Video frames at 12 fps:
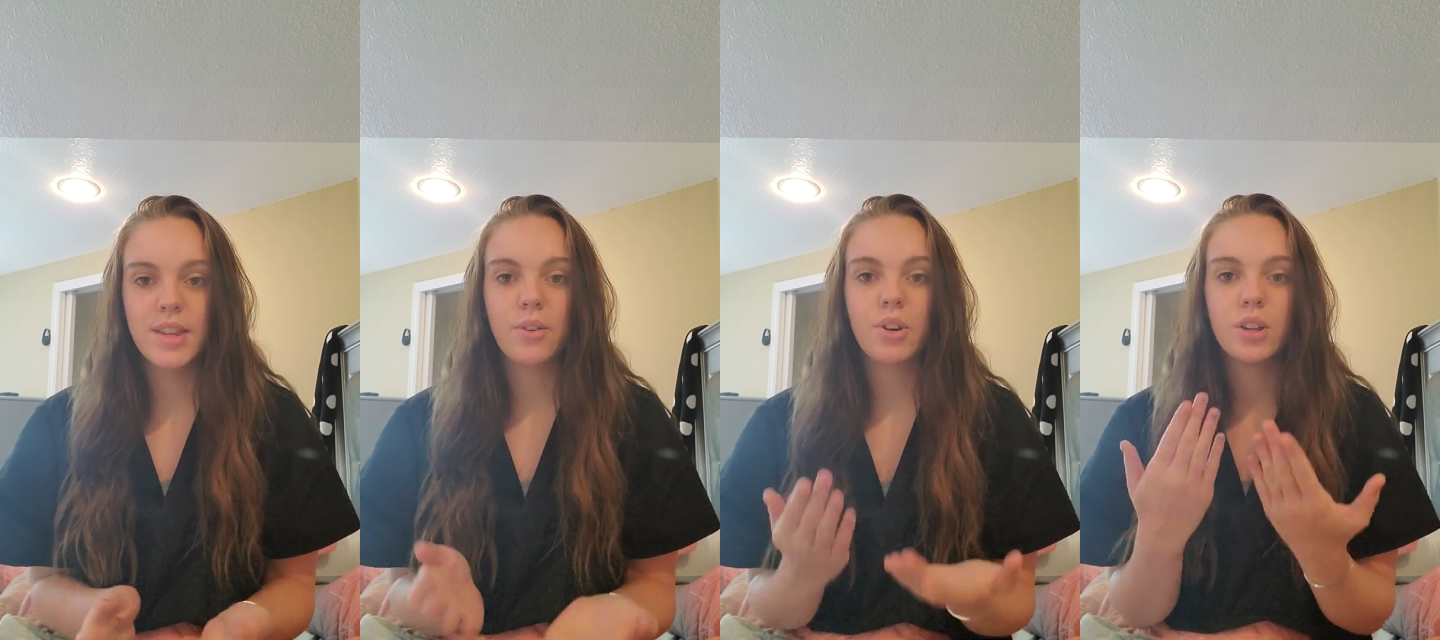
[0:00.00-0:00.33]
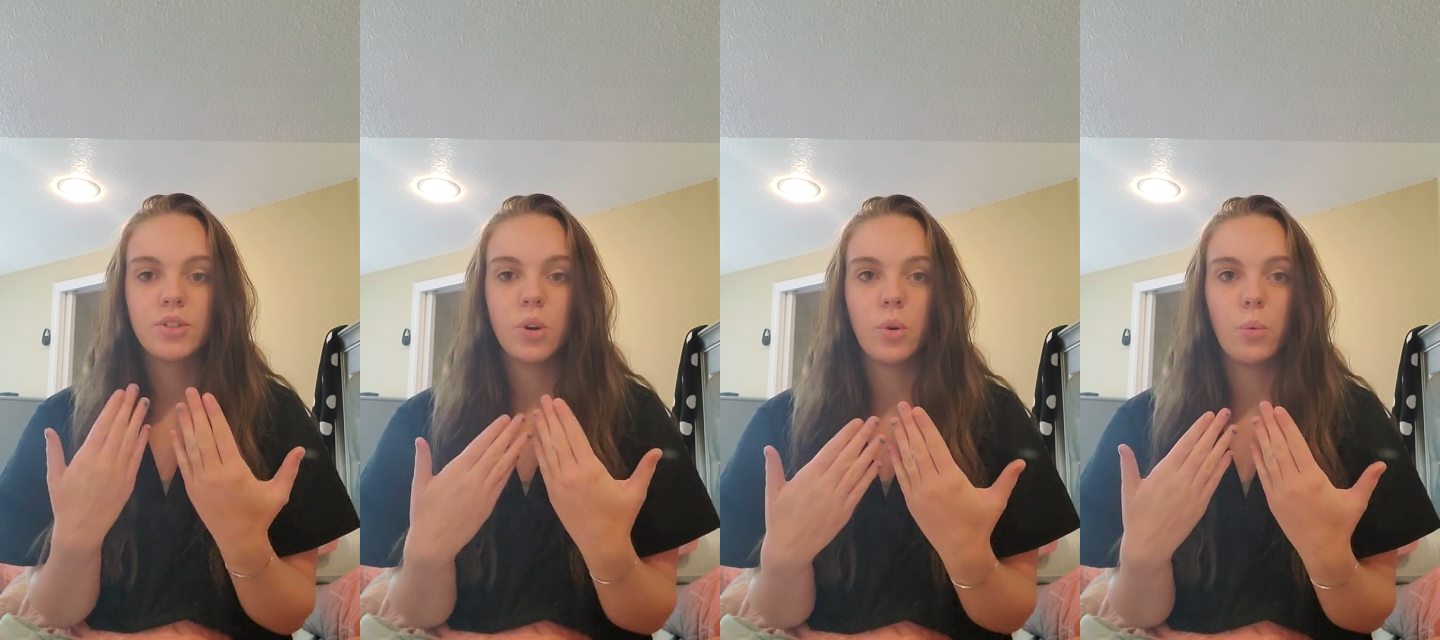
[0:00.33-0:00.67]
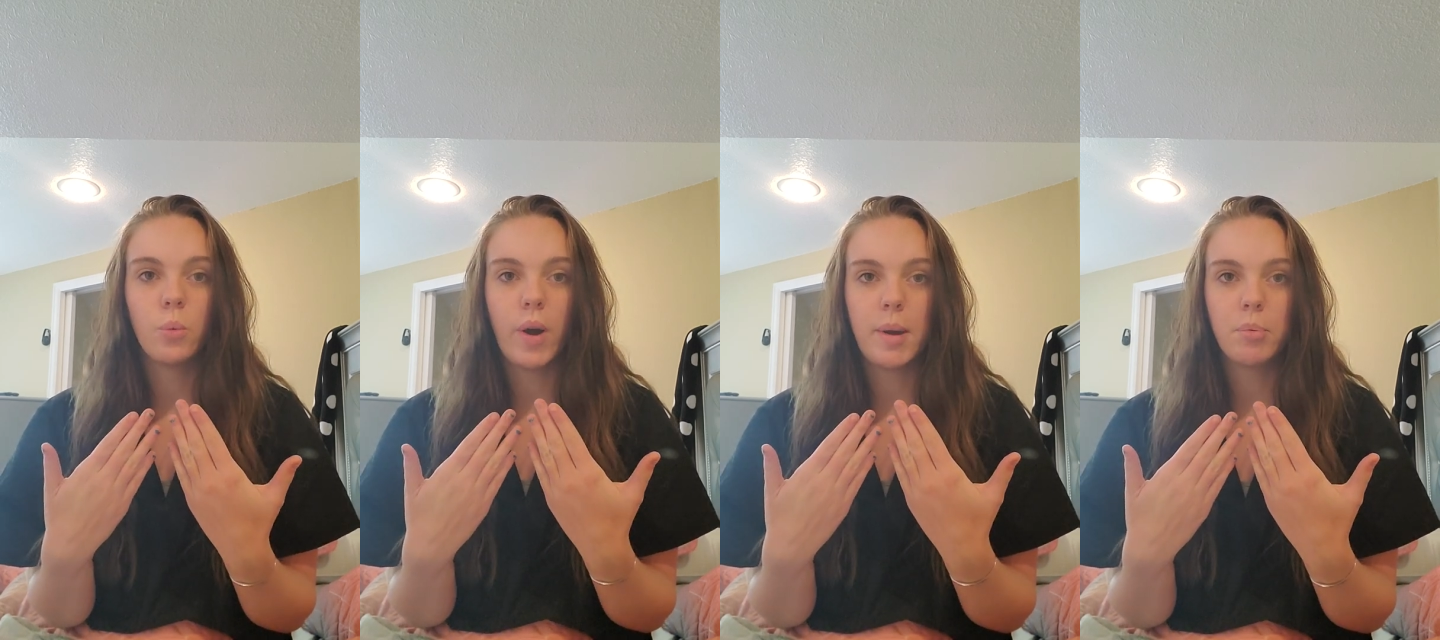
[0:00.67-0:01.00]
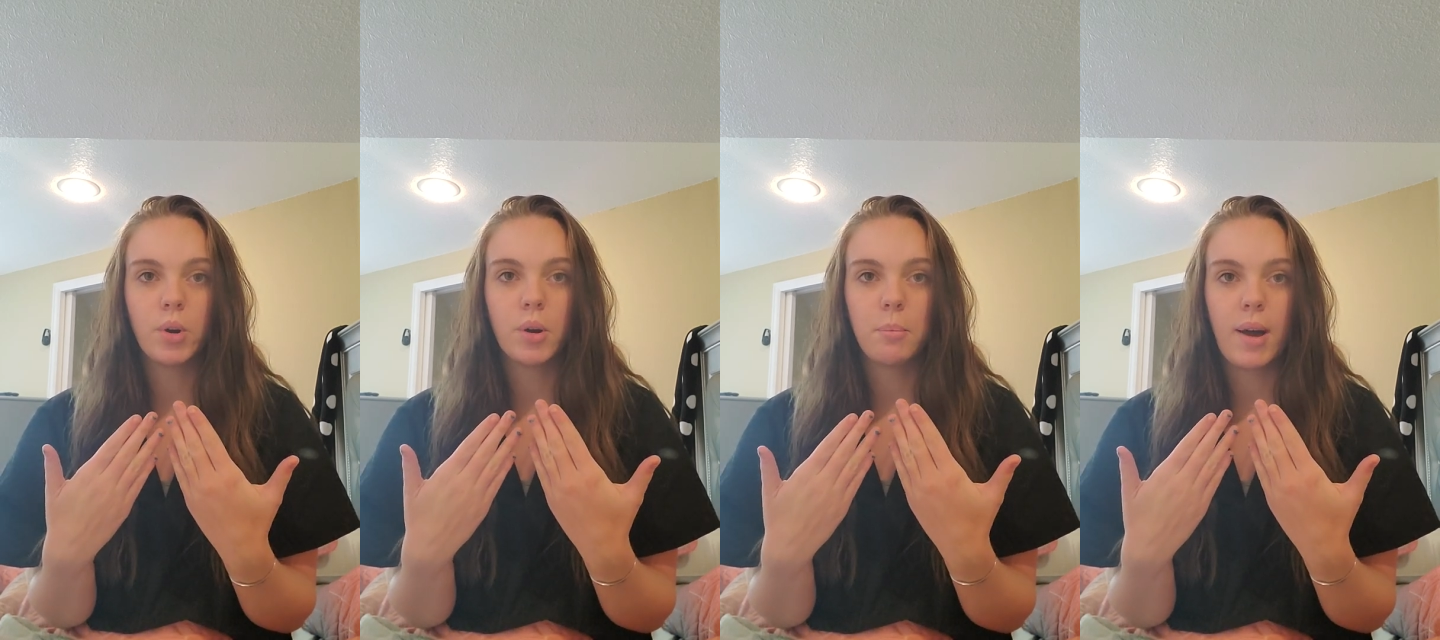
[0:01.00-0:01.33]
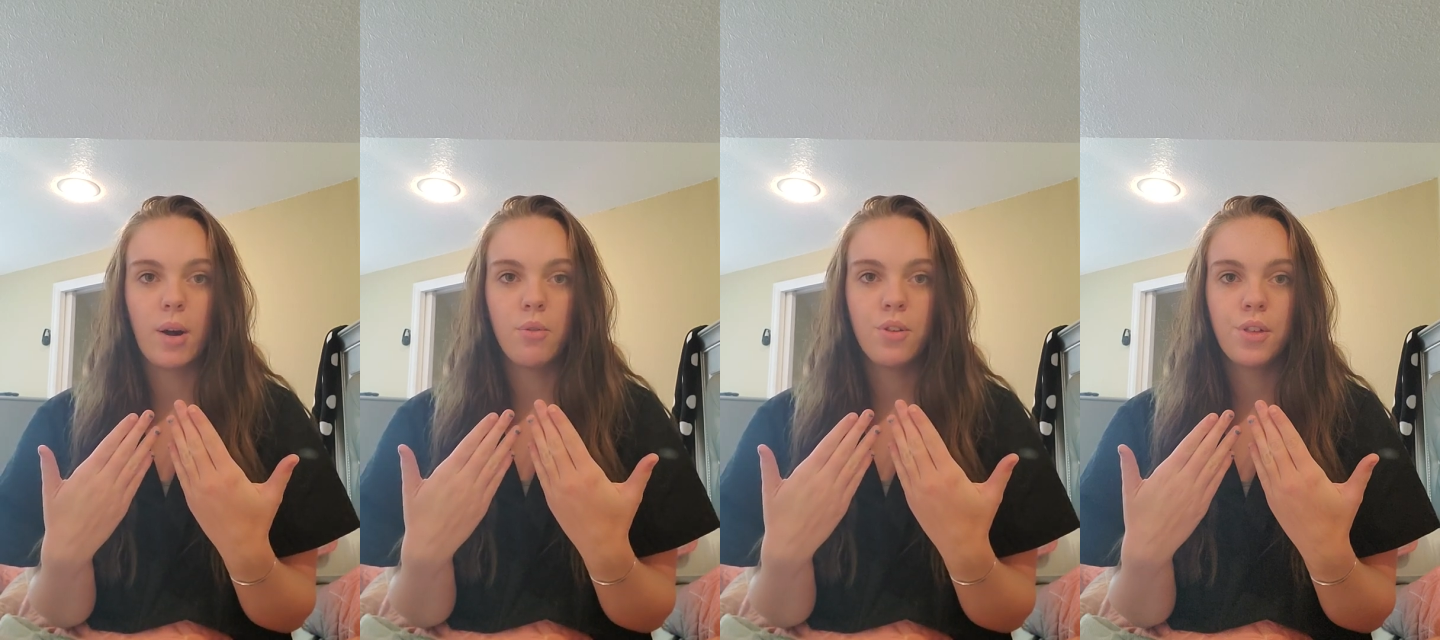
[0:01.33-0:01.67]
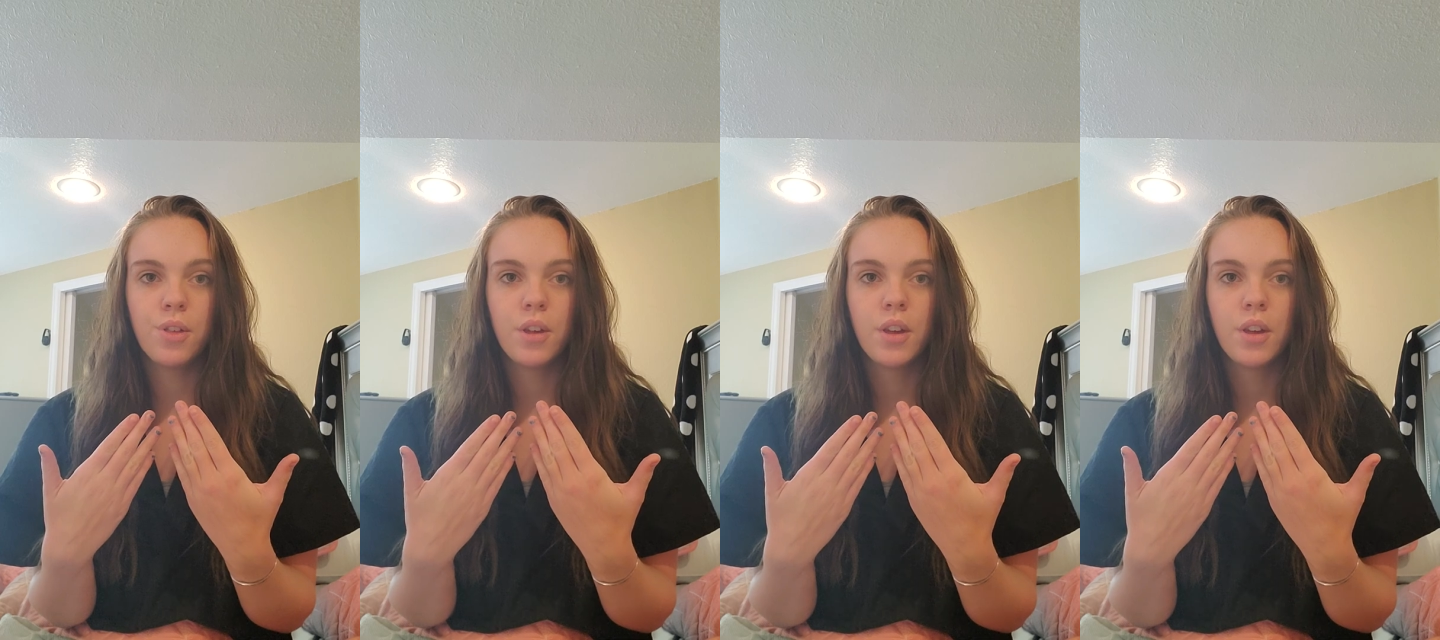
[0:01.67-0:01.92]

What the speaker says: I would also wipe her mouth.